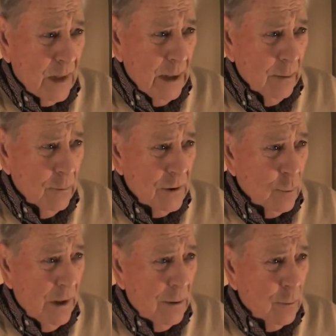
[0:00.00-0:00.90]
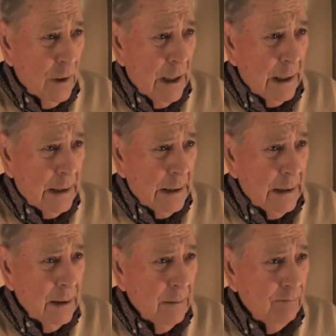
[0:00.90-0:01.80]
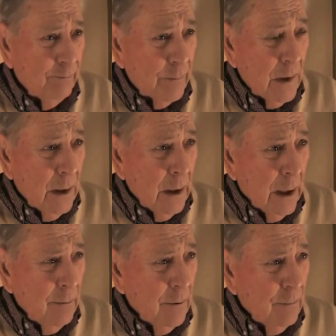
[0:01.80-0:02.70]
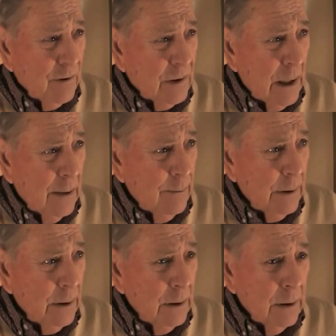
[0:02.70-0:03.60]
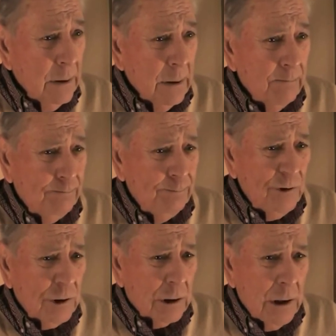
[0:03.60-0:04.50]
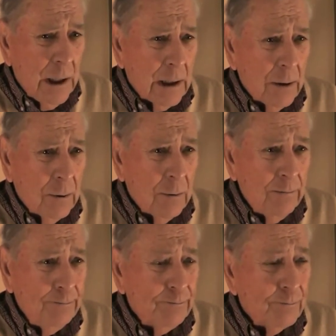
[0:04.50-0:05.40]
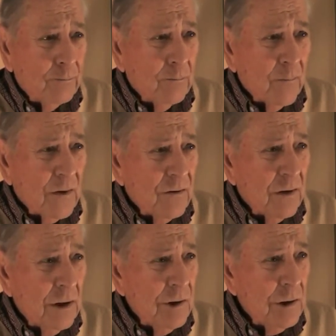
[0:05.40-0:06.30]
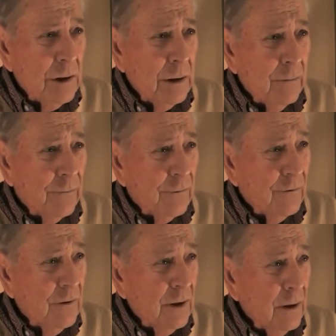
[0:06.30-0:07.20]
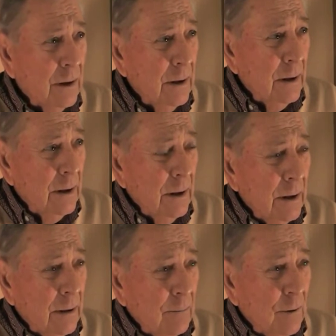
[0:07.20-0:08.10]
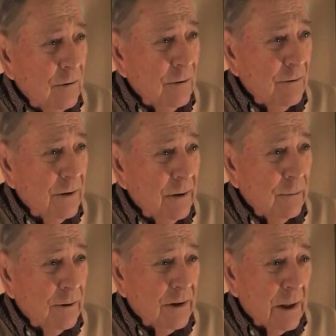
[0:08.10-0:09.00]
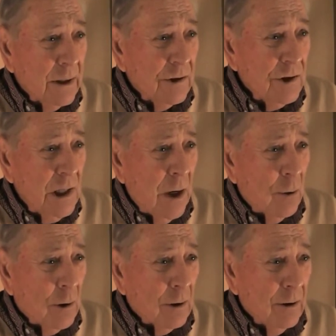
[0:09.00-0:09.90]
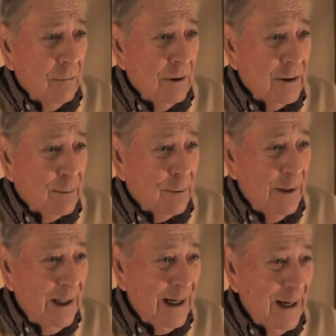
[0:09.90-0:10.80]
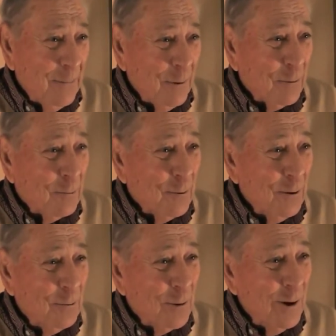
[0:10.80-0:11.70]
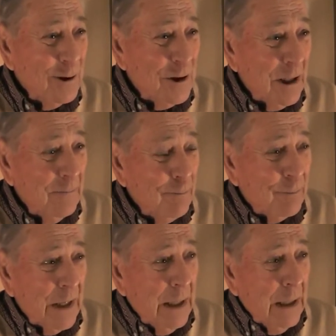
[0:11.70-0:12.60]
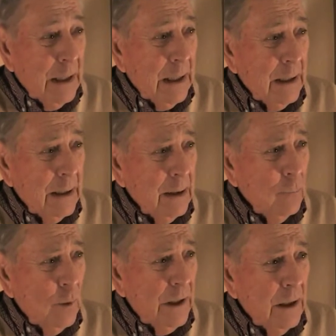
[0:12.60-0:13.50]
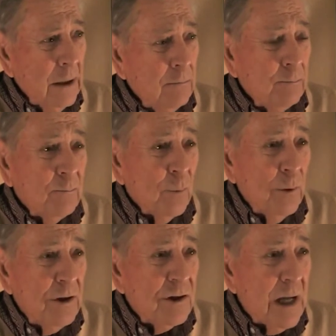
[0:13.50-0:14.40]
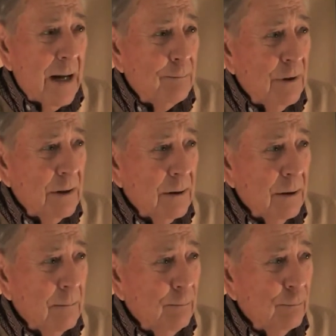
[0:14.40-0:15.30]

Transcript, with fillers: it was quite a ride. And I remember stopping in Chicago station, and the first thing most of us did was take a shower. It was we were pretty raunchy. And then we'd stop at the